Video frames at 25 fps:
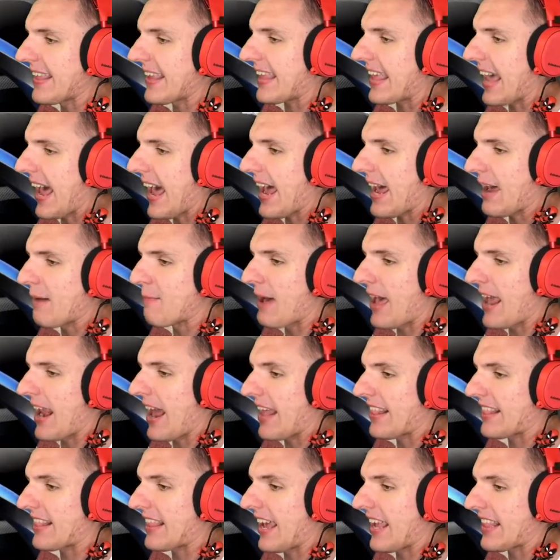the game and
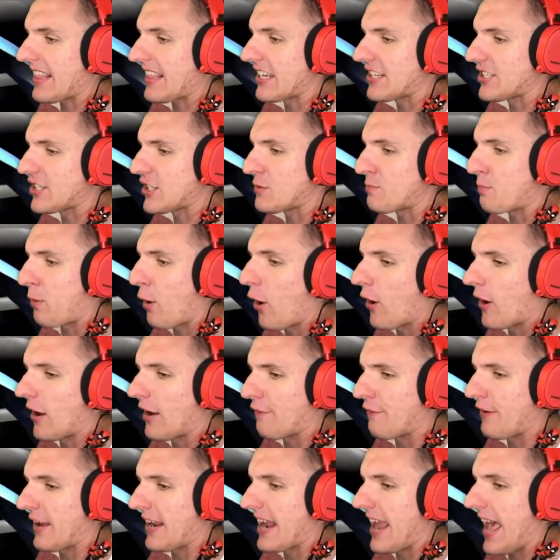I think this is part
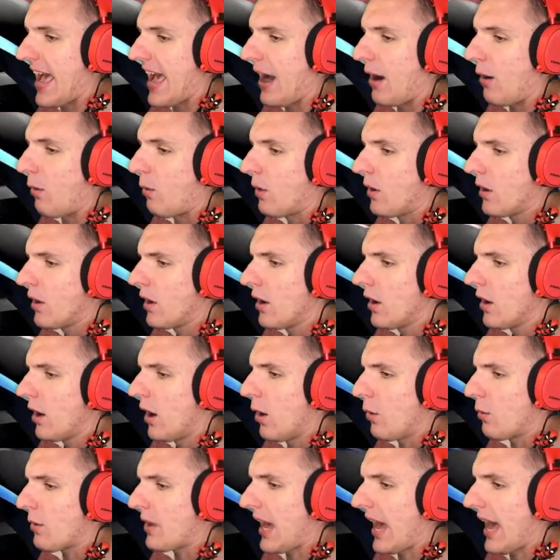of it now.
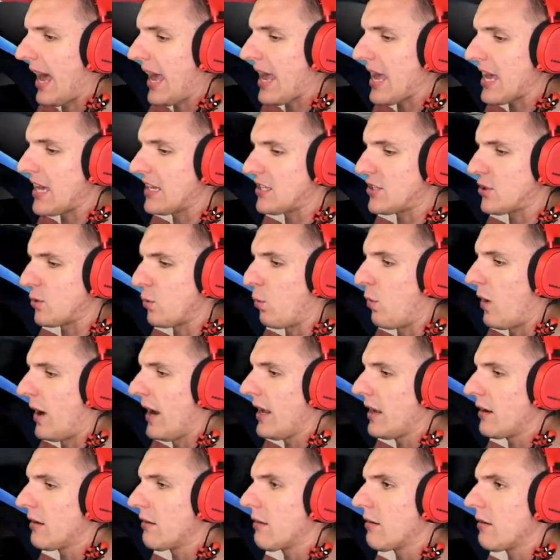Okay, is
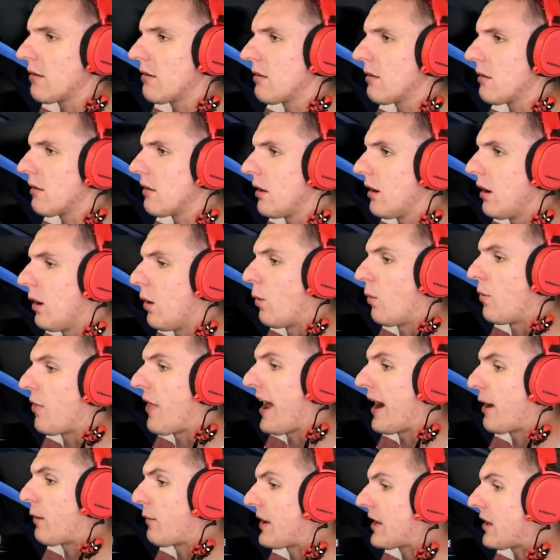what? Oh,
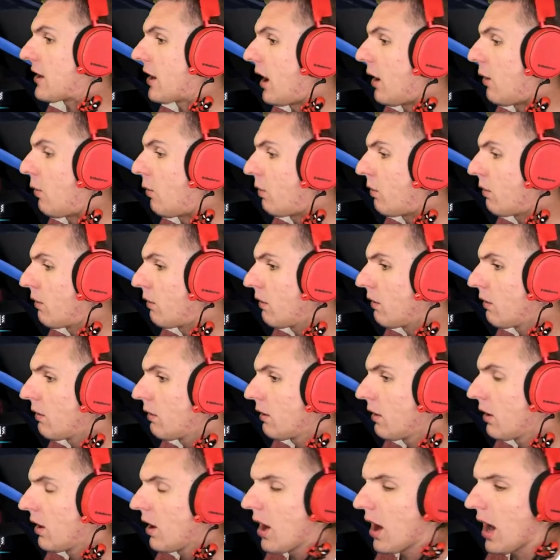there we go.
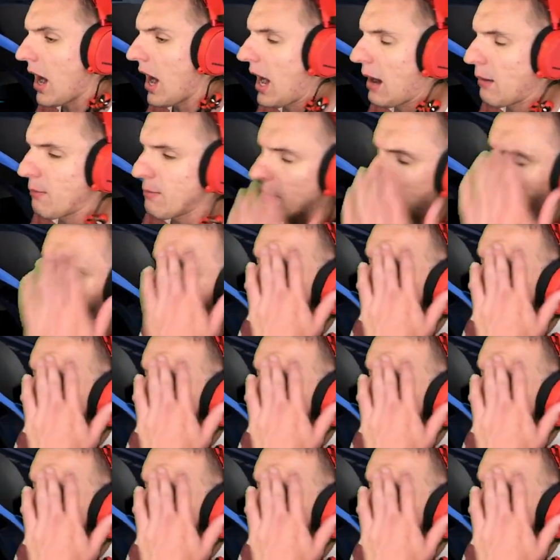I'm,